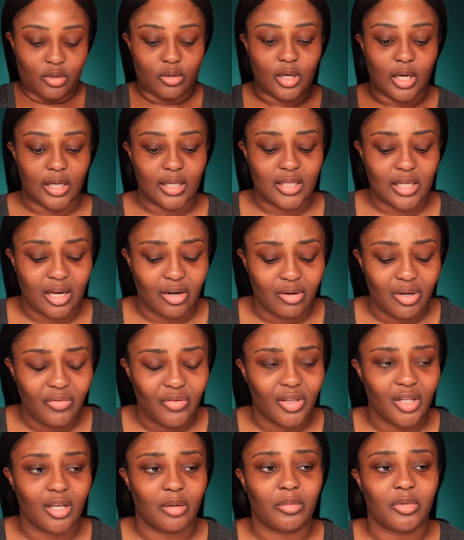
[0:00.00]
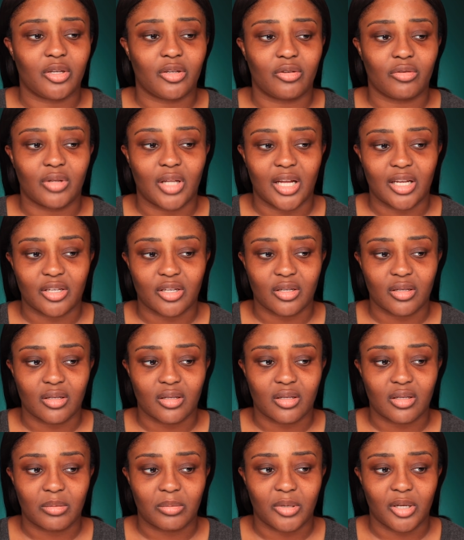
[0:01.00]
You guys, I don't even think I'm gonna do
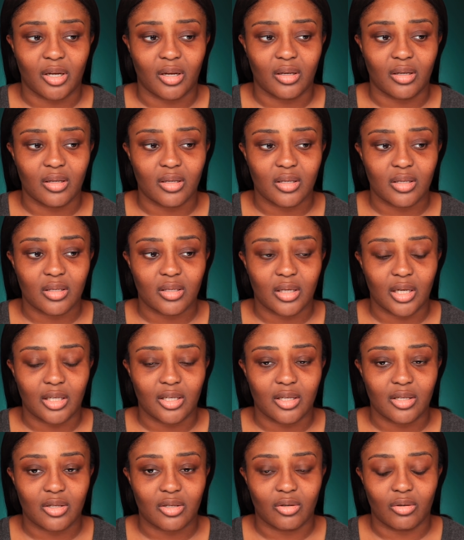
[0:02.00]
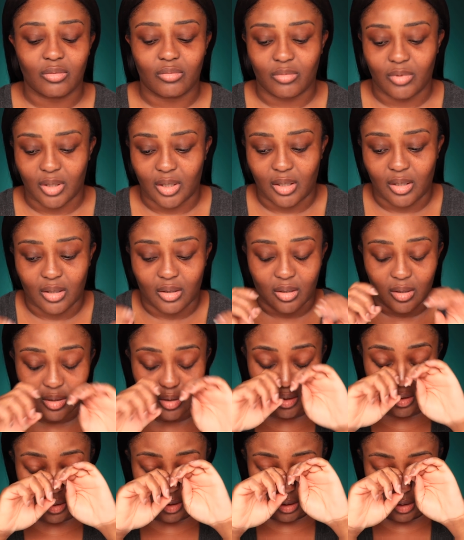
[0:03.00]
lashes, to be honest. I just don't want anything
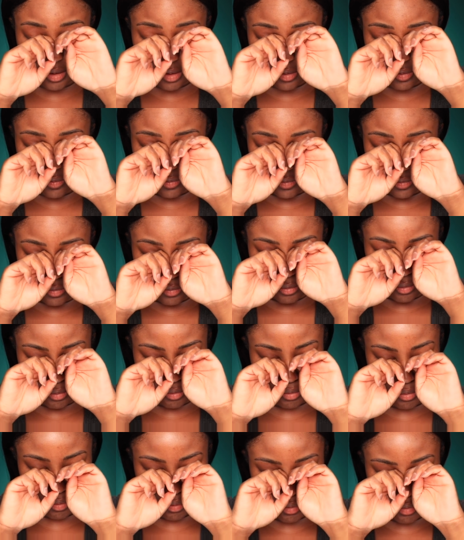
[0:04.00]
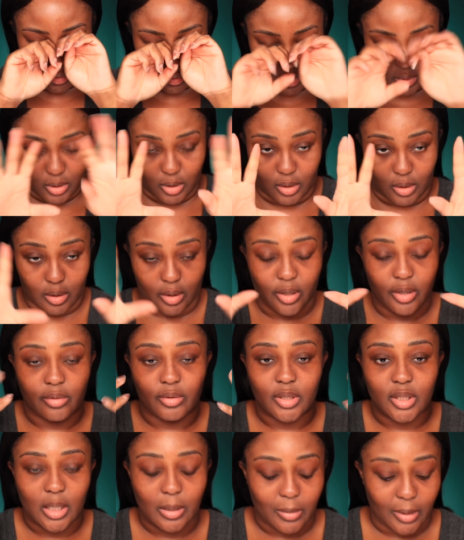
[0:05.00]
to like irritate